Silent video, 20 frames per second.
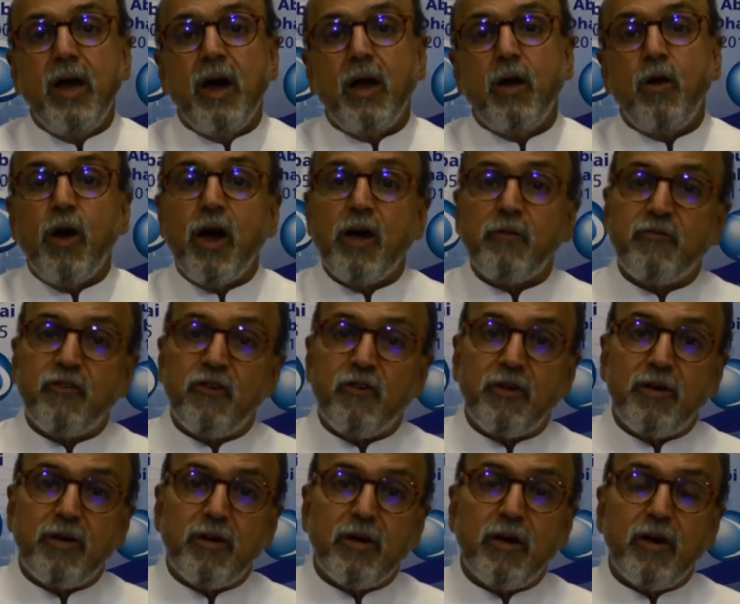lower
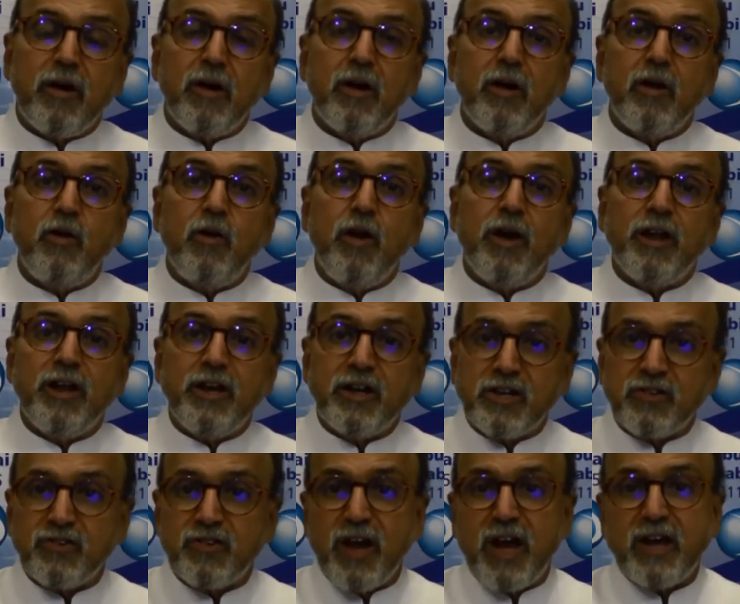
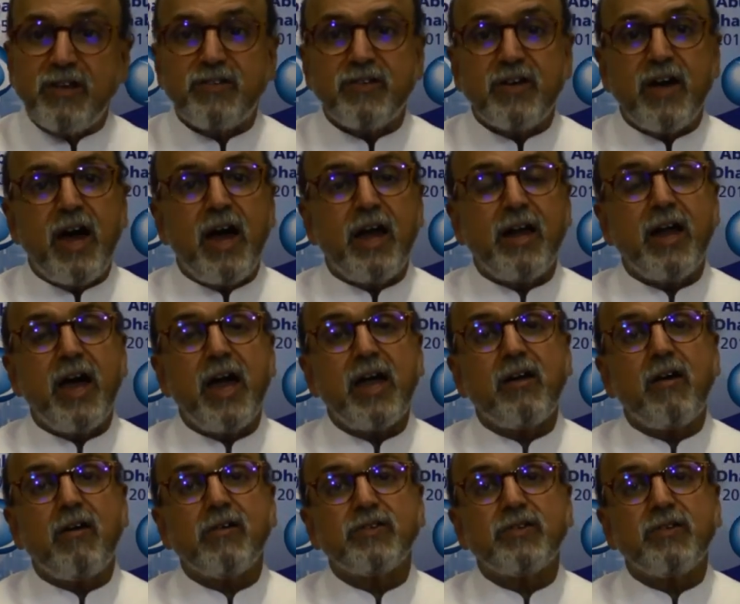interest rates and high
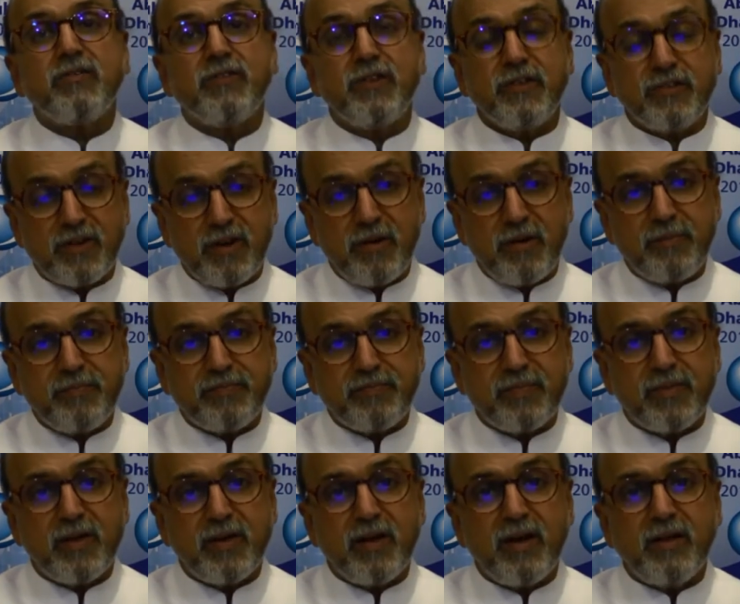cost of risk.
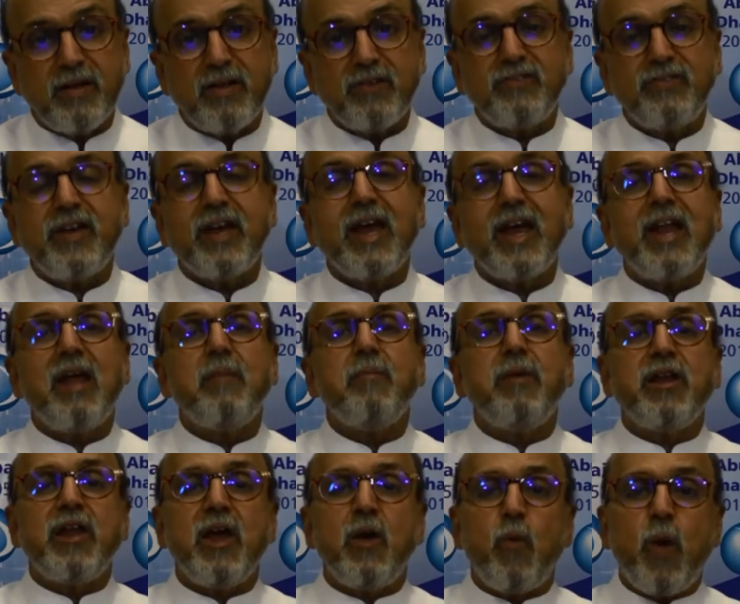The second
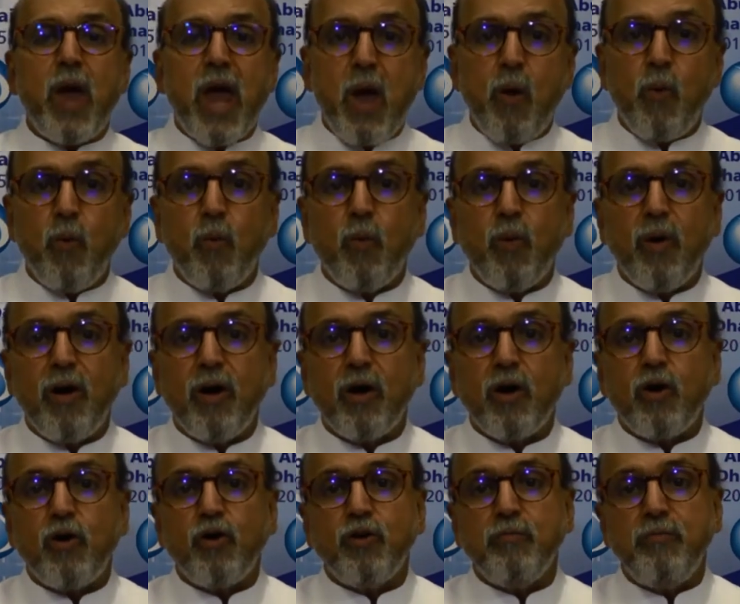M&A wave
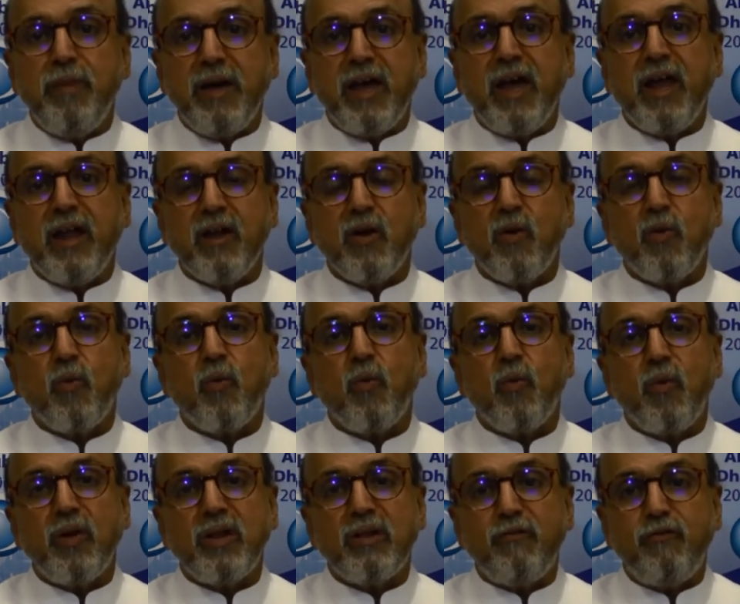could begin
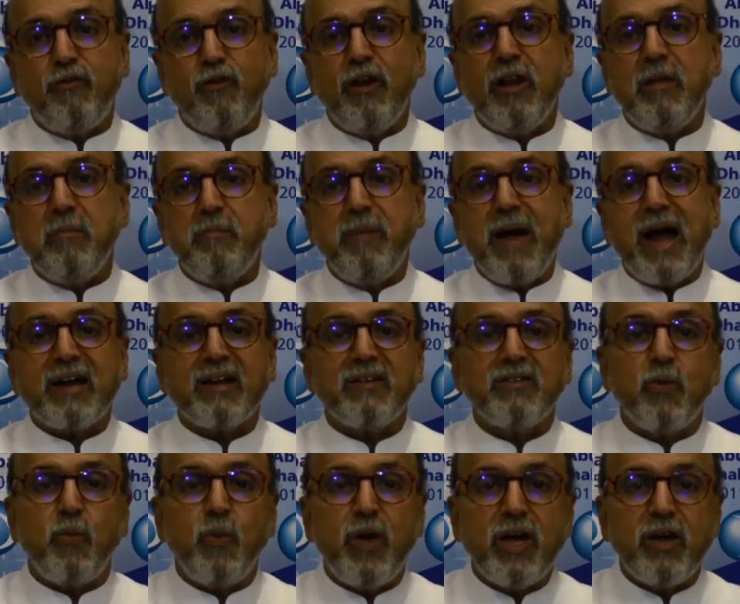when the full impact of
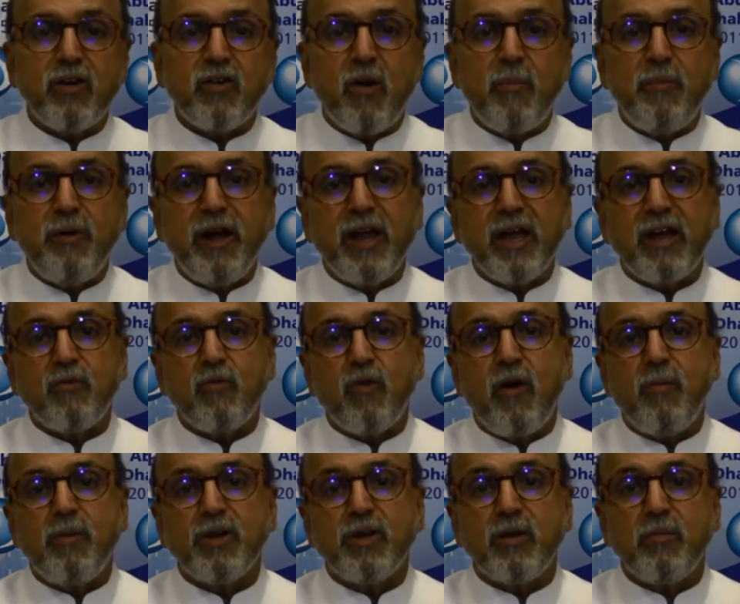the weaker operating
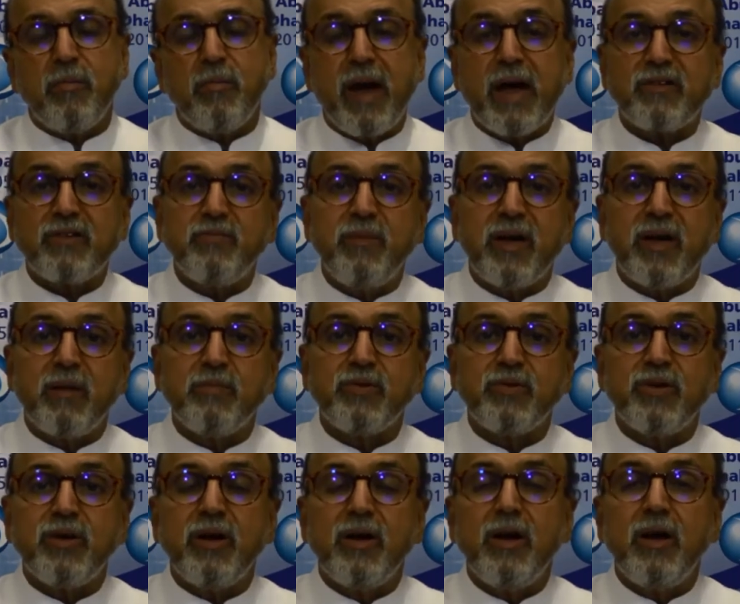environment on banks
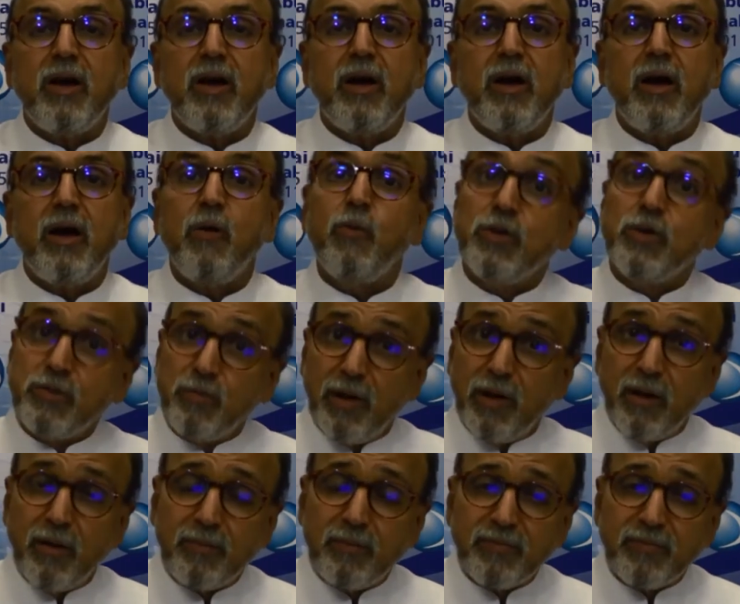becomes visible.